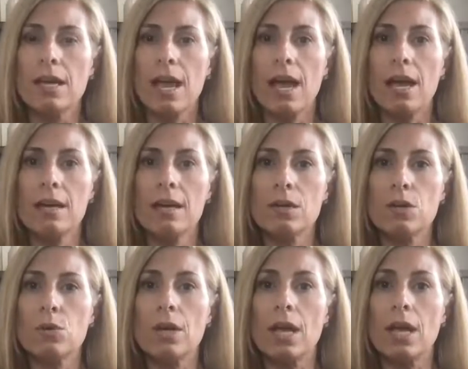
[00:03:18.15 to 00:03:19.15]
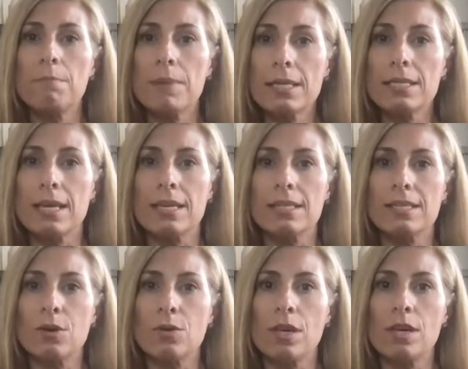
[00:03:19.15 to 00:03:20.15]
Okay, to create a business,
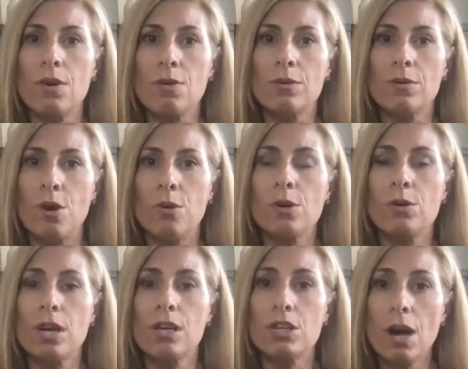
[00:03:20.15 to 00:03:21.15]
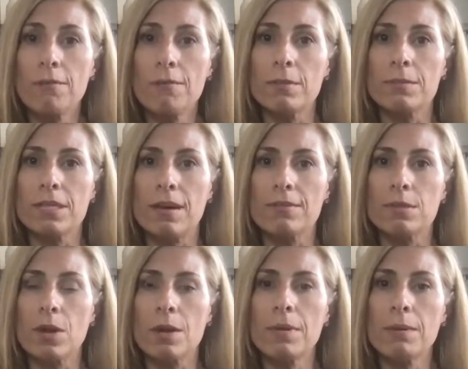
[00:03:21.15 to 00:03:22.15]
so they don't go and create a job for themselves. And
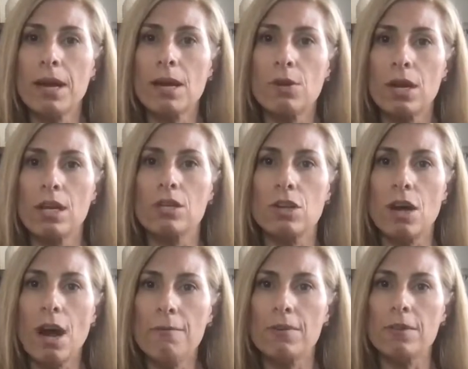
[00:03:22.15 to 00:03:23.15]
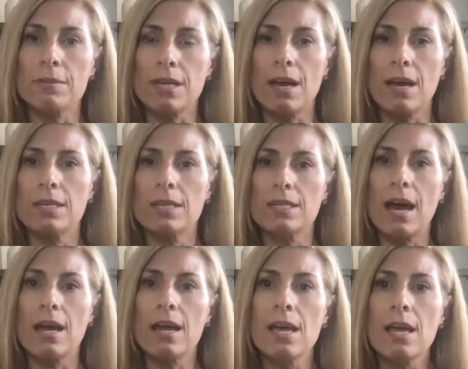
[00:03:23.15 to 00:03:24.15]
what I mean by creating a job for themselves is
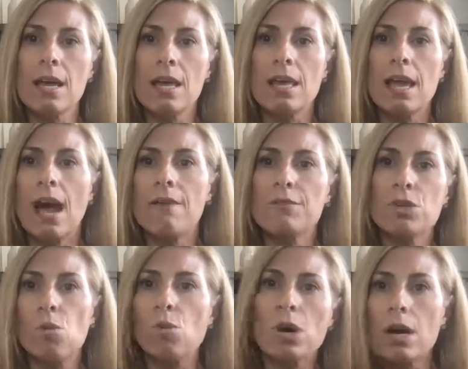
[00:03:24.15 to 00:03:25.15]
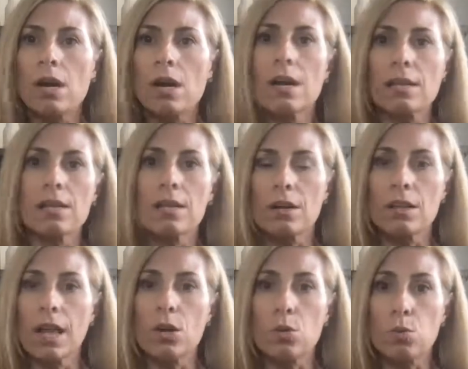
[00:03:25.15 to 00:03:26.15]
that they have to work
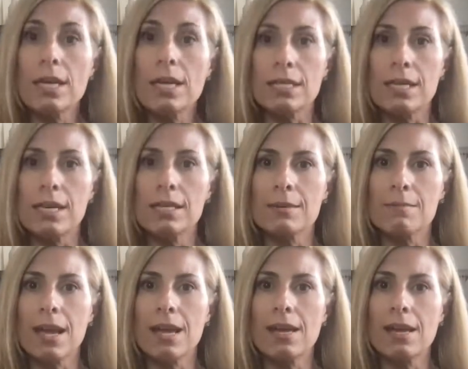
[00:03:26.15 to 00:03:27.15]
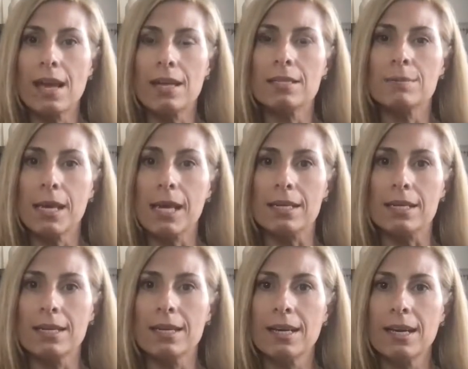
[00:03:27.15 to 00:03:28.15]
like crazy to make ends
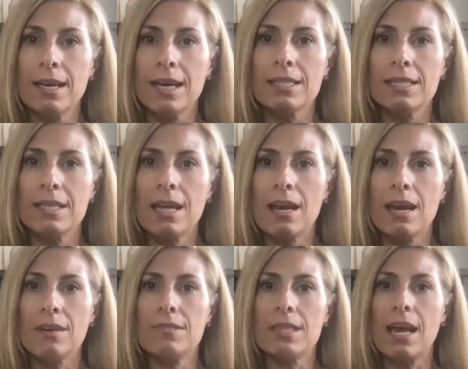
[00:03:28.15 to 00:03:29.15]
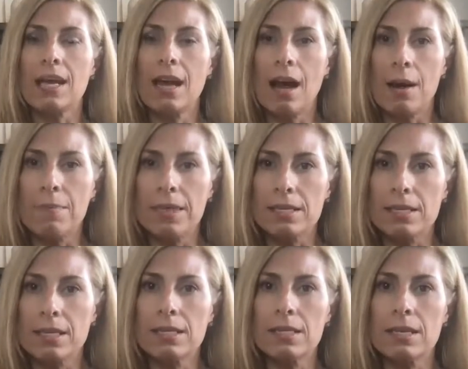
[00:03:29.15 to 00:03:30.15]
meet, instead of setting up the
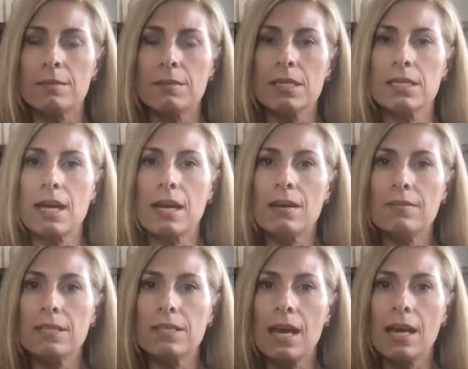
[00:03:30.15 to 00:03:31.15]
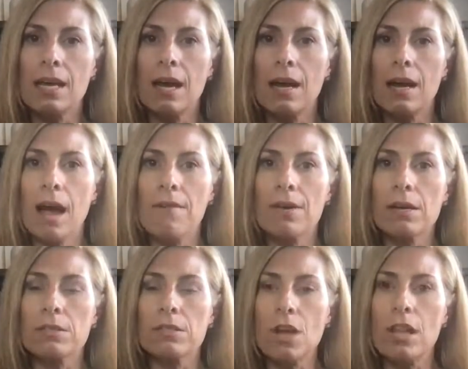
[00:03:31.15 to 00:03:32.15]
systems, instead of having
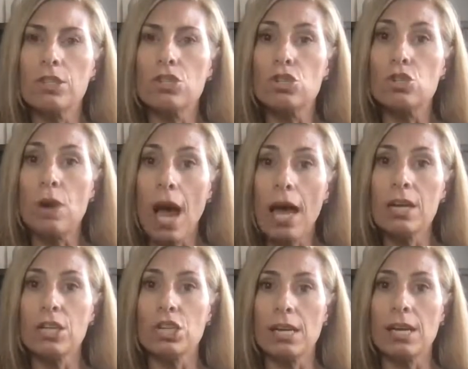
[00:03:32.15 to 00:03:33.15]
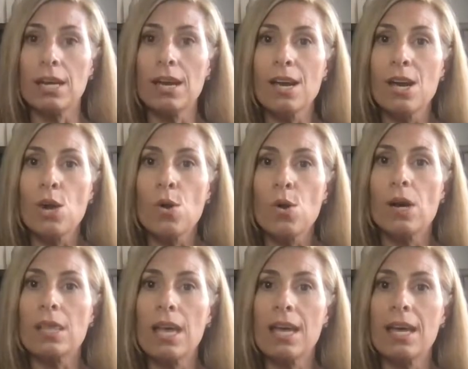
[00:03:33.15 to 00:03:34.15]
a solid strategy
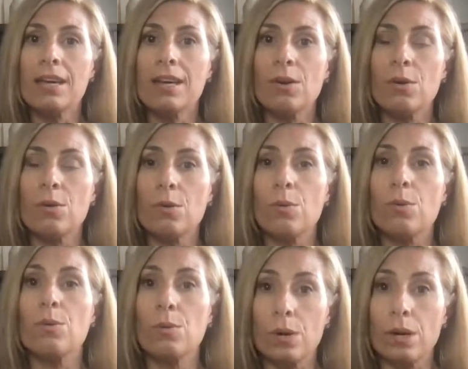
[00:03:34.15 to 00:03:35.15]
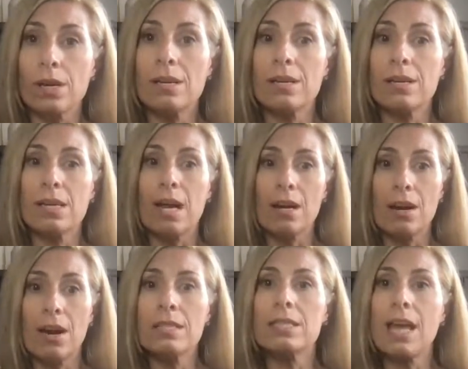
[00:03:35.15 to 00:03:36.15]
where they can work, get it
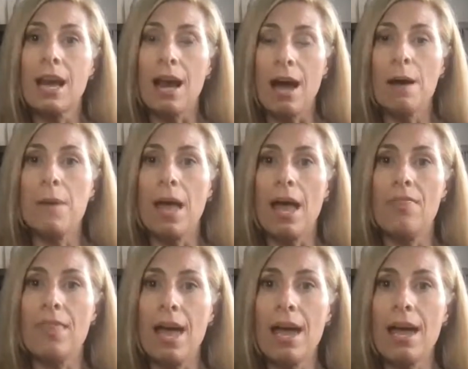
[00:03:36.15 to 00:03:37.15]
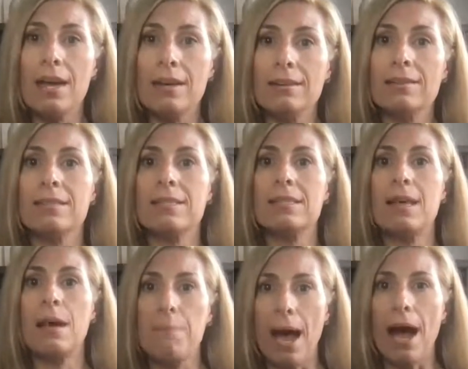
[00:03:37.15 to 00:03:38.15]
all set up, and then
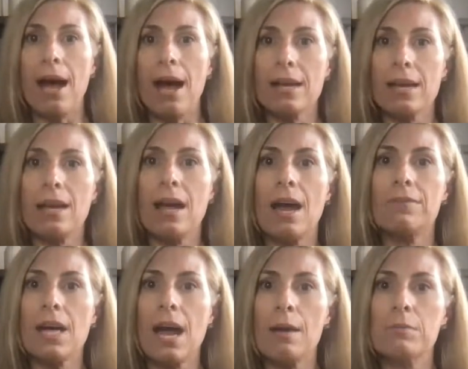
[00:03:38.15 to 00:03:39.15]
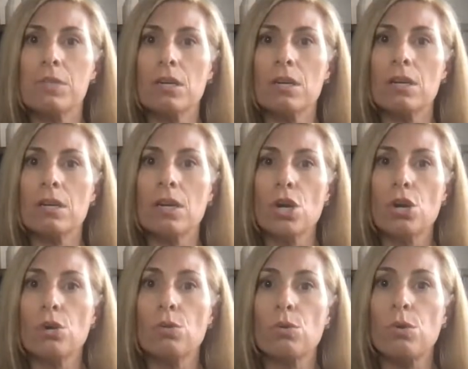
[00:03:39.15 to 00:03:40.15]
step back and have time to
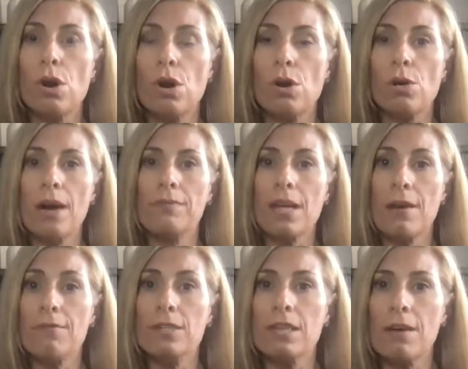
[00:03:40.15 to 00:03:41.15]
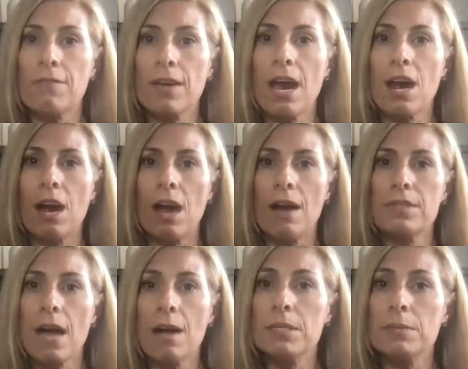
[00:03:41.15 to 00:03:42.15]
grow, have time for self-care, have
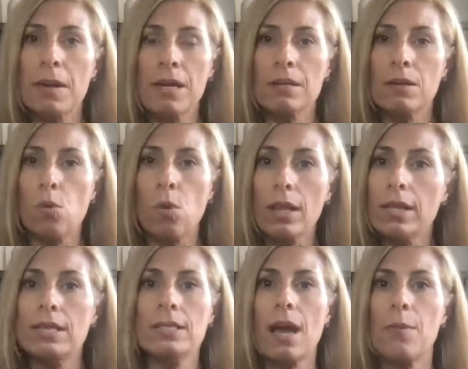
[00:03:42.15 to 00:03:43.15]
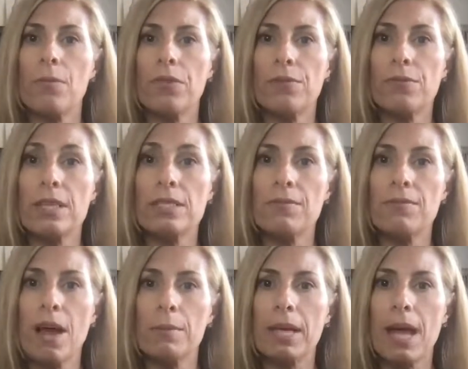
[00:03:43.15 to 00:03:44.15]
time to spend quality time with their friends and
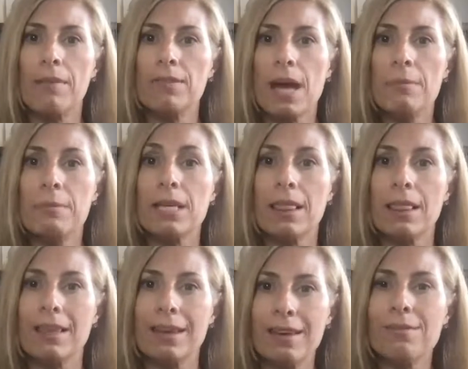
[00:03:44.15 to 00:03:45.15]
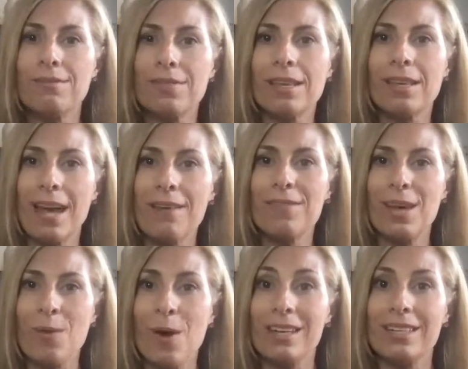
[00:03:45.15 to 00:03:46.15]
family, have time to live the life they
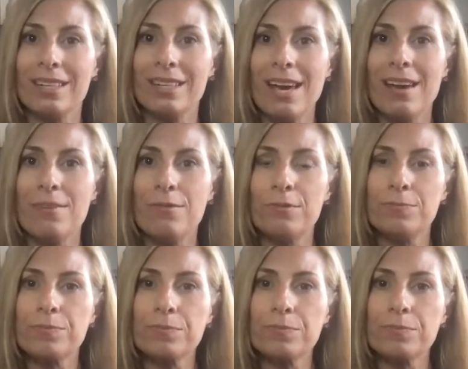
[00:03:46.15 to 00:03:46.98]
wanted to live,